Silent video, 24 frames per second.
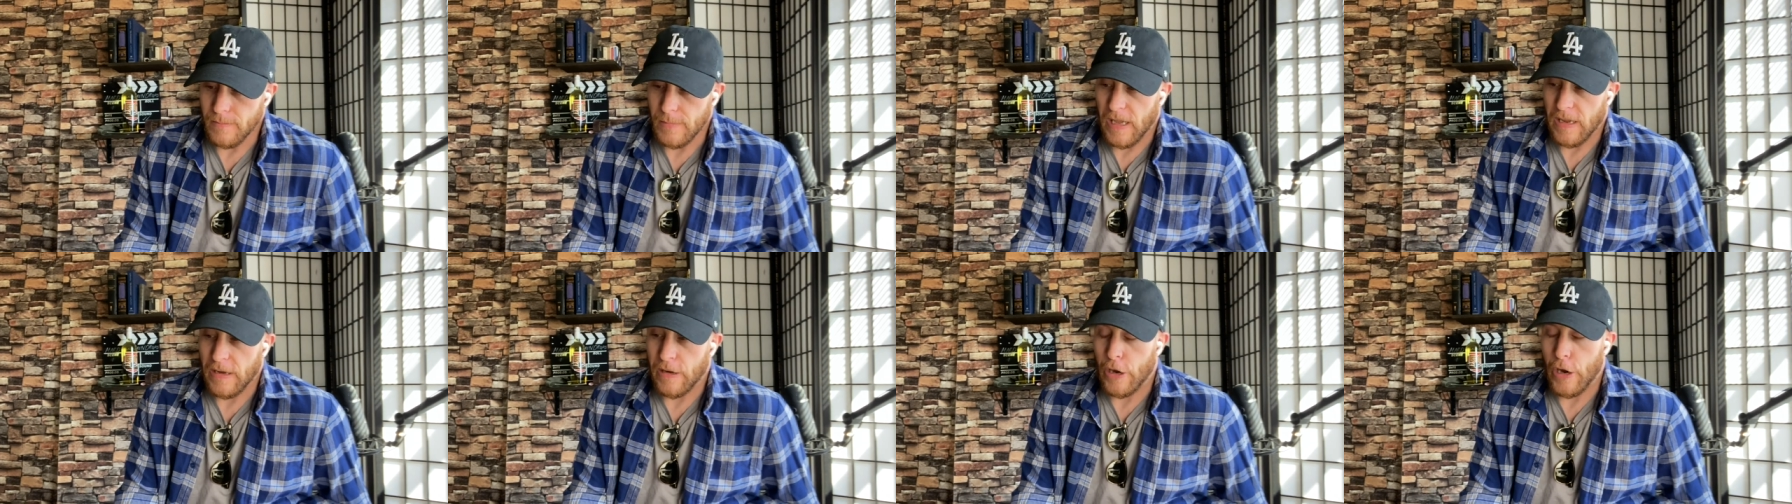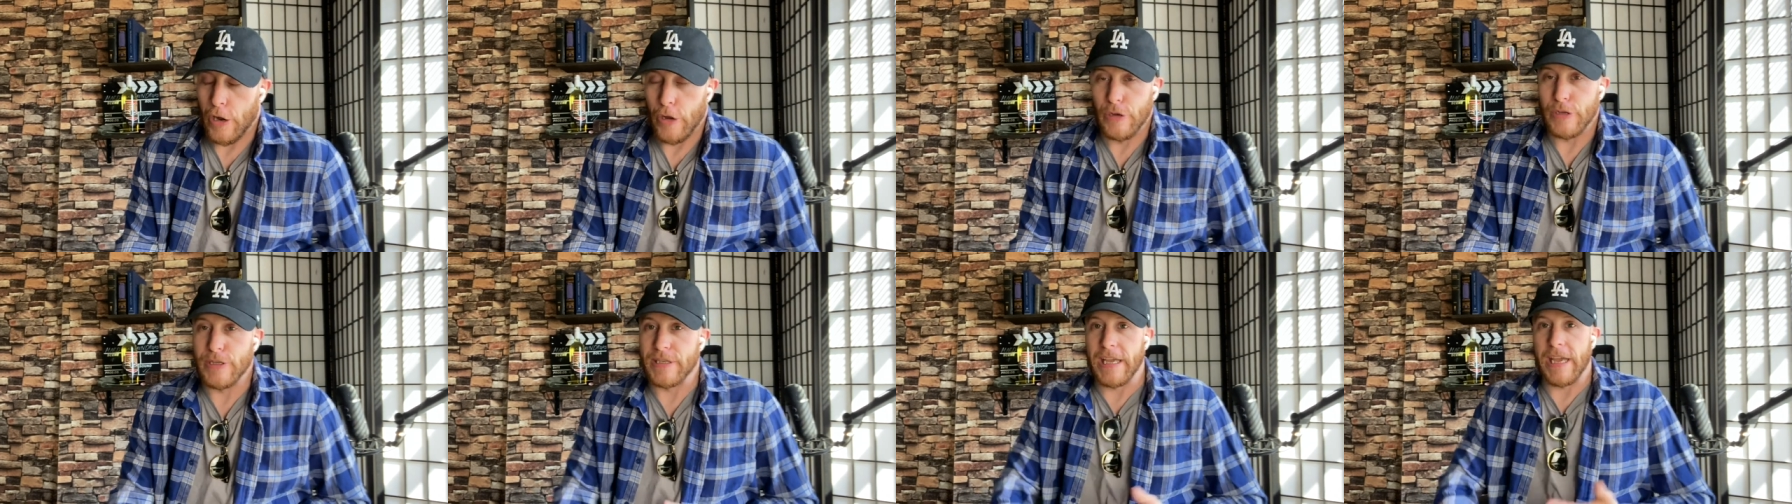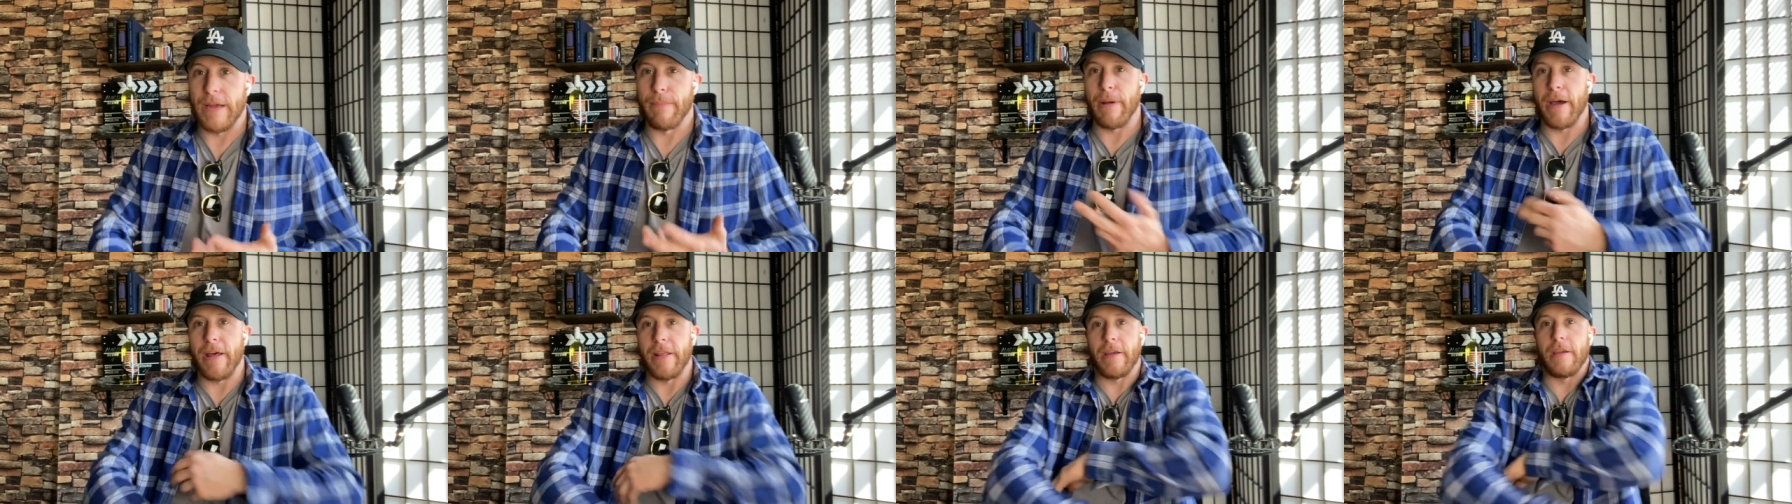you know, you
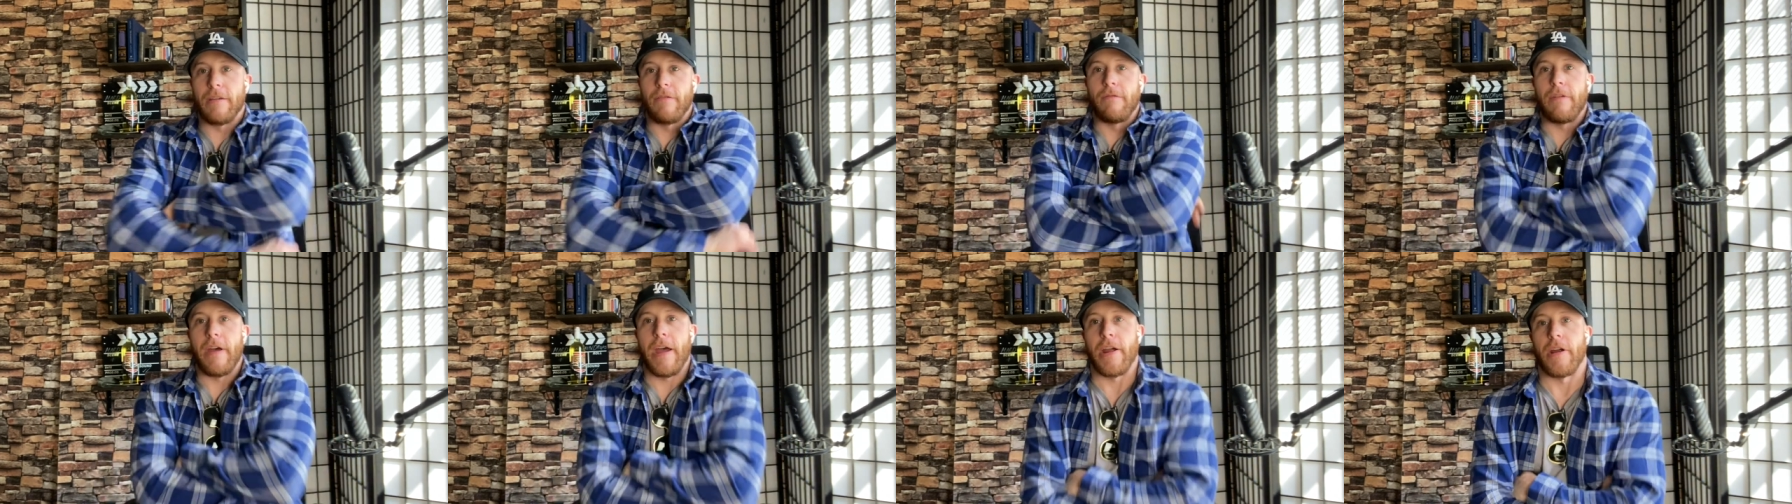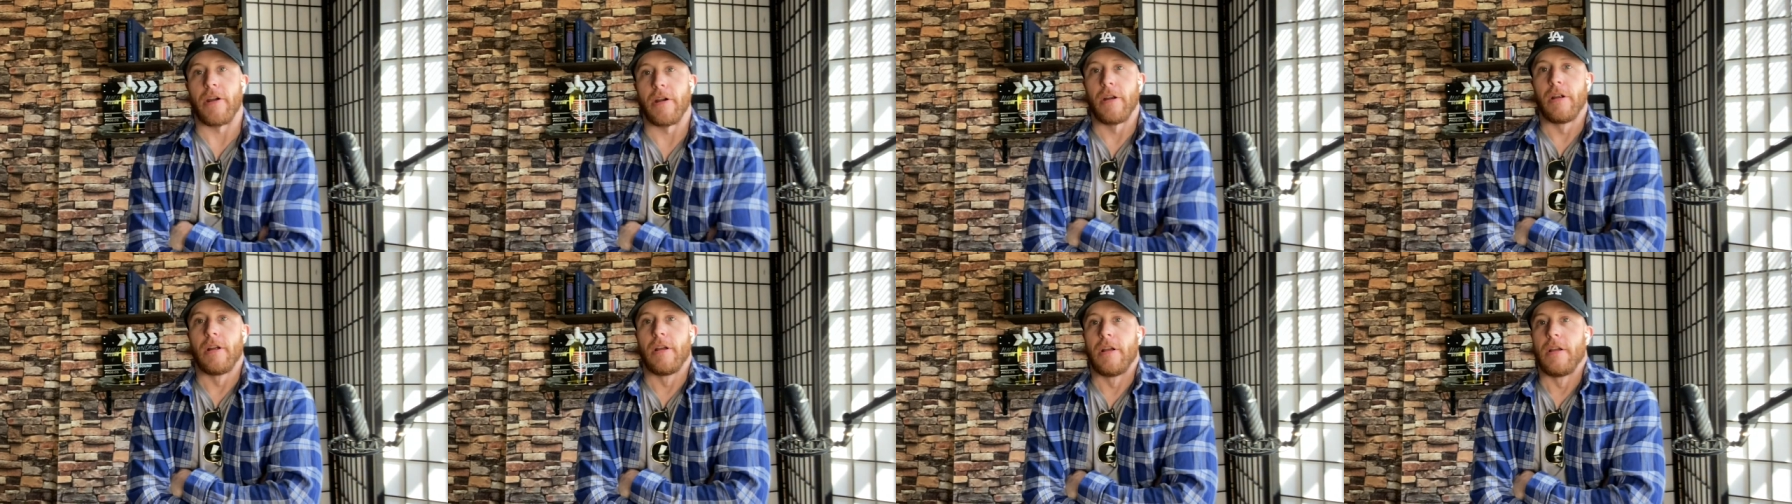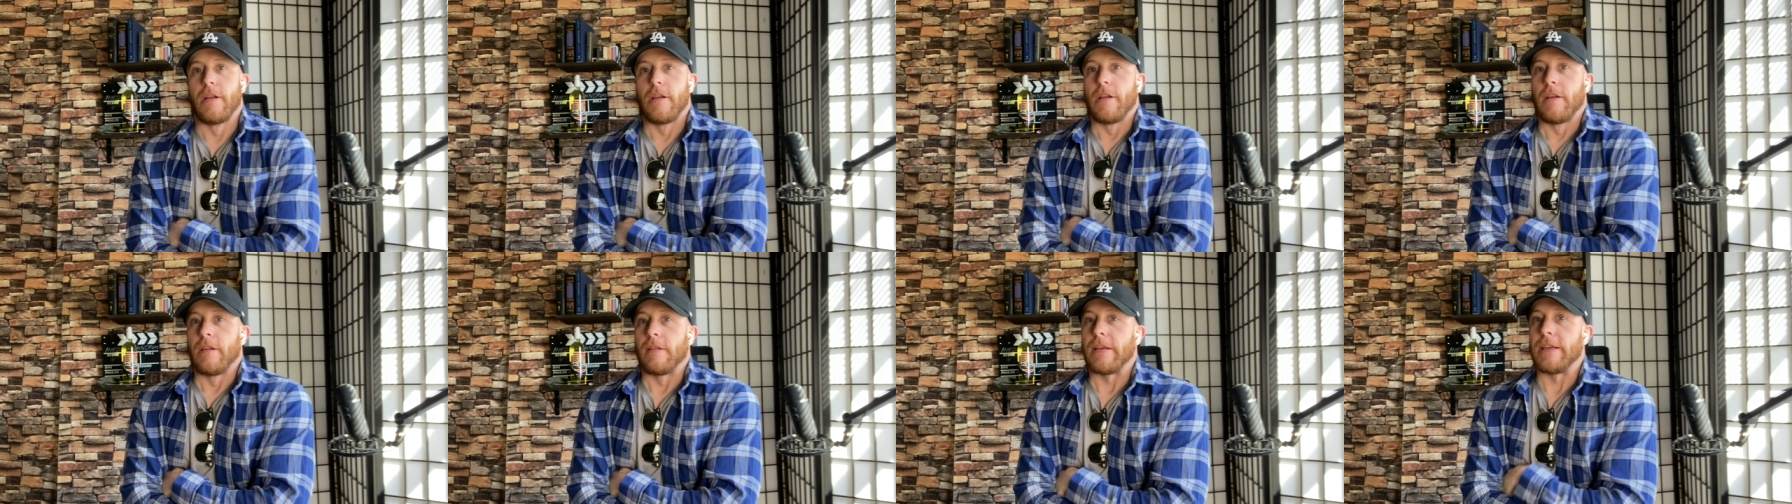stand by the conveyor.
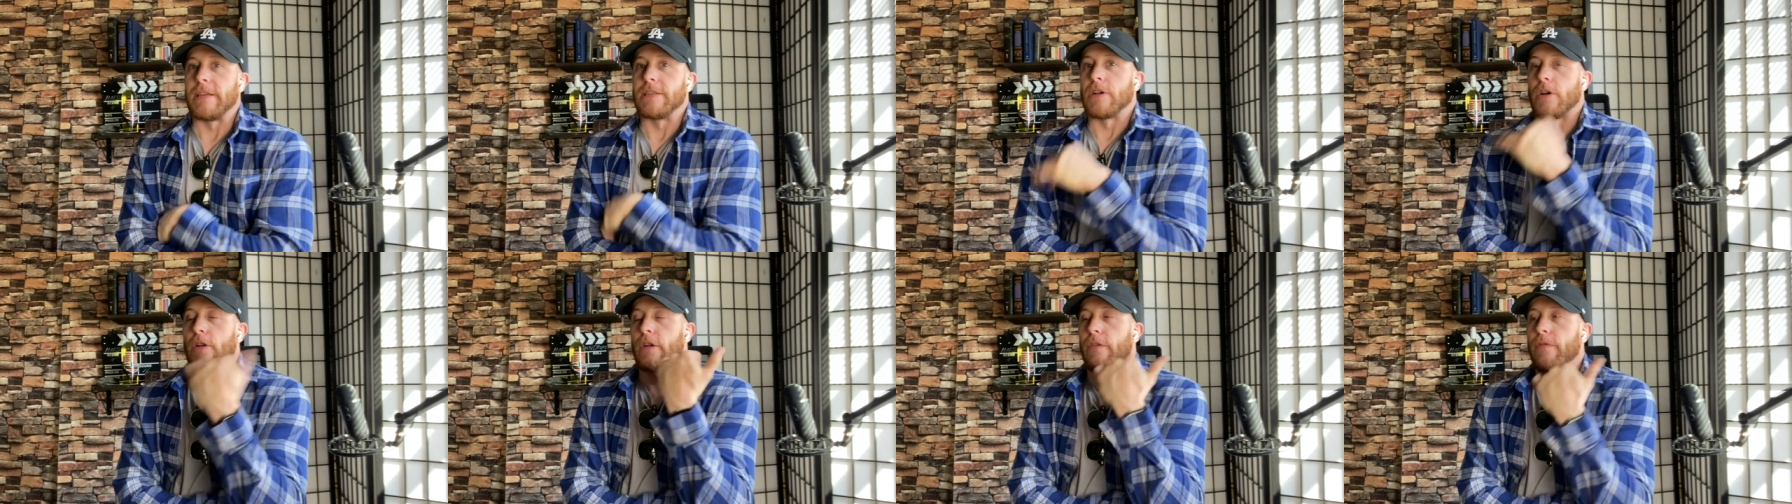Lee's on